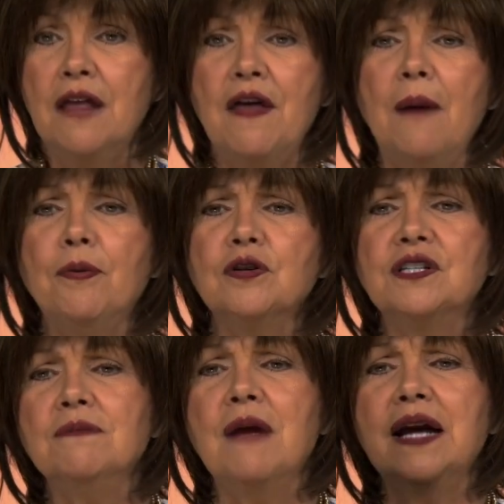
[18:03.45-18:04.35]
That
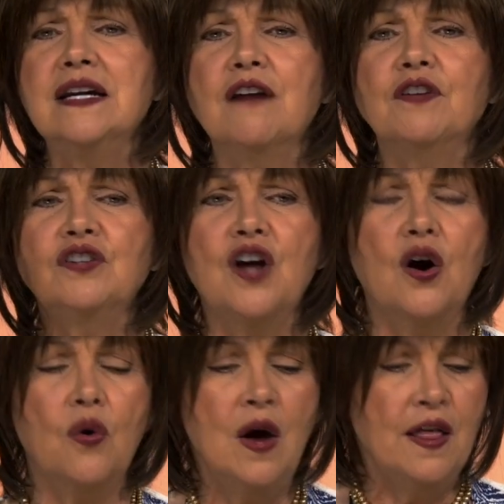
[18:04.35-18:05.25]
person may never
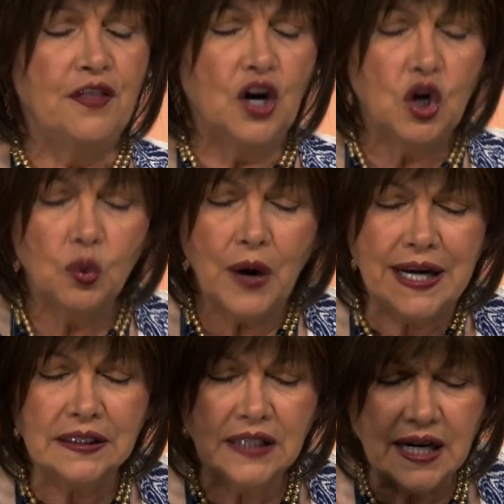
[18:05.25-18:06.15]
know the
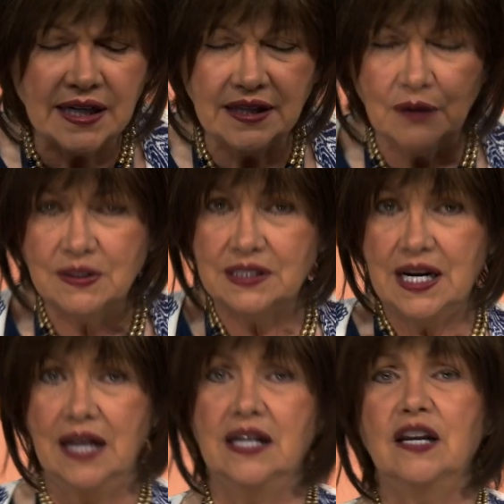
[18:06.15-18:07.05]
great lady that was
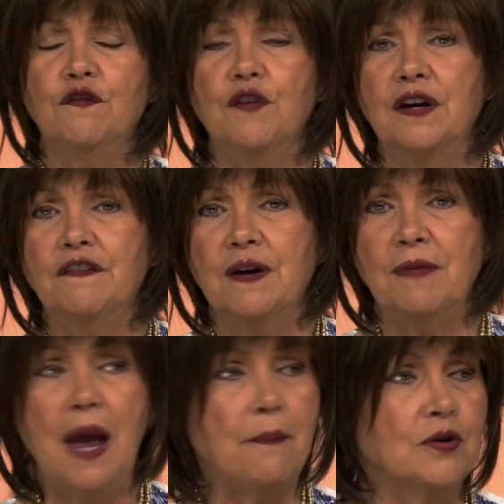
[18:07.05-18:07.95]
standing in front of him.
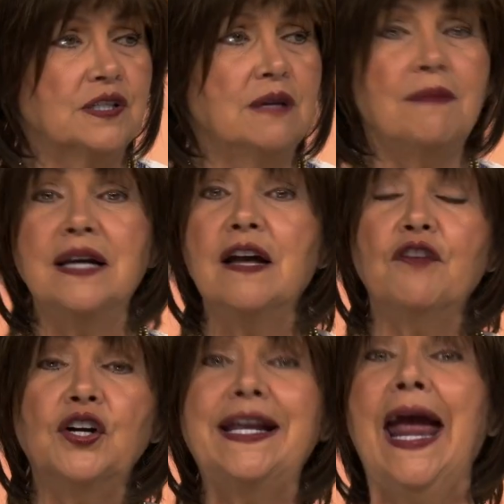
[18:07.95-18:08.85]
That person may
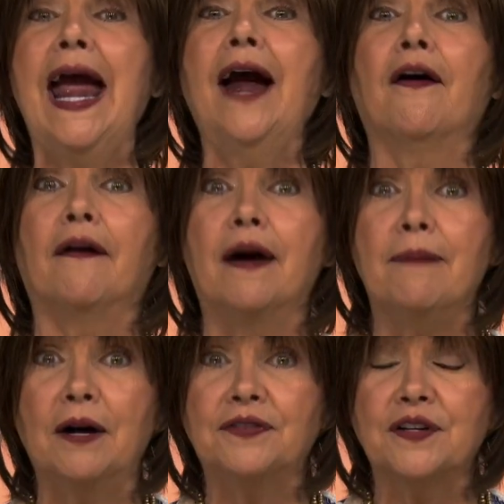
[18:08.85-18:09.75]
never care
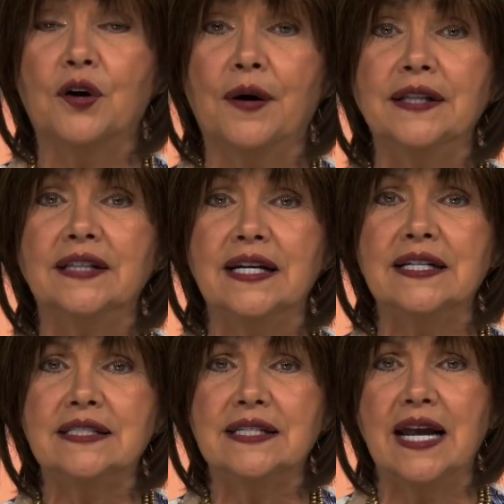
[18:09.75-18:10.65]
about the great
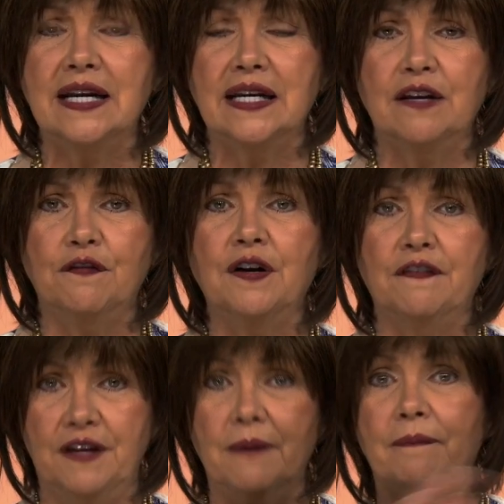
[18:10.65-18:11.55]
lady standing in front
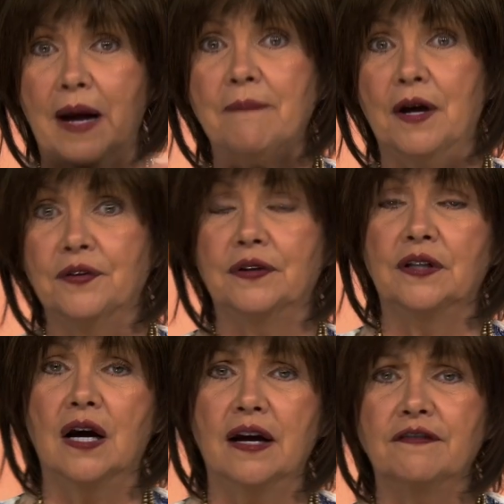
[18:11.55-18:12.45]
of him, my mother in
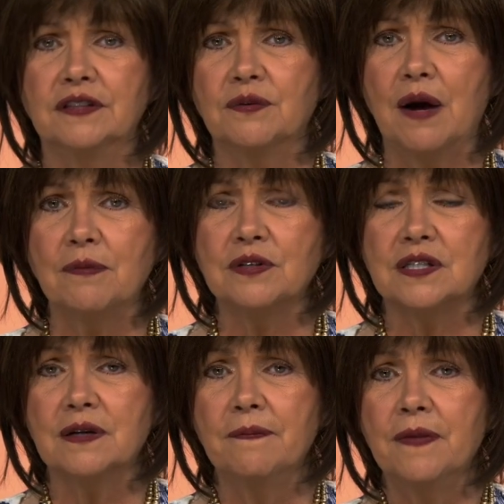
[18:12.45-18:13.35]
law, Evelyn Roberts.